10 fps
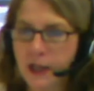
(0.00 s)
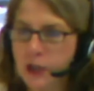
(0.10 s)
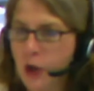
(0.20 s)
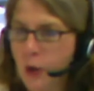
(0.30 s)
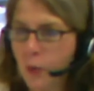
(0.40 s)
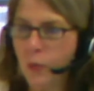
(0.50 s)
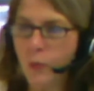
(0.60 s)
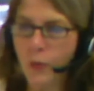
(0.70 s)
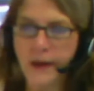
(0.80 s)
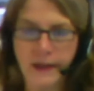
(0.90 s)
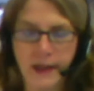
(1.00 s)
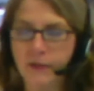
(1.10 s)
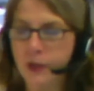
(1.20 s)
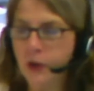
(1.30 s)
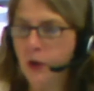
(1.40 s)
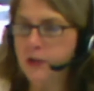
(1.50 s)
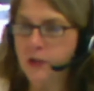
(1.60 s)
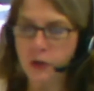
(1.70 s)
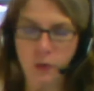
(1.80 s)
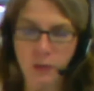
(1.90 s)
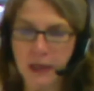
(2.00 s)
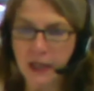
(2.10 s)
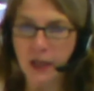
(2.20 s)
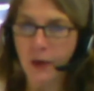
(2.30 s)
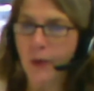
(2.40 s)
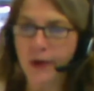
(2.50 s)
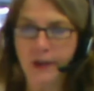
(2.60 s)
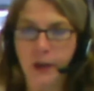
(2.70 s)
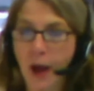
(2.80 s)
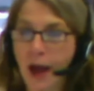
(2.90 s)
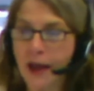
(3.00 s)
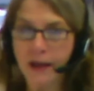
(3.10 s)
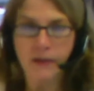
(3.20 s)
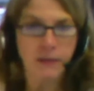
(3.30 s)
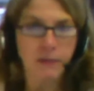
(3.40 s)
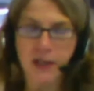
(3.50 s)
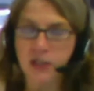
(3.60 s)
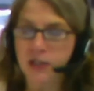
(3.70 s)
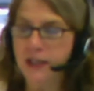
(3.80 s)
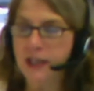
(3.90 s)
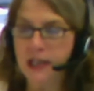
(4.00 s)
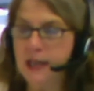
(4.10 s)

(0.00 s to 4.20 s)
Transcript: know if they're on social media, or I occasionally get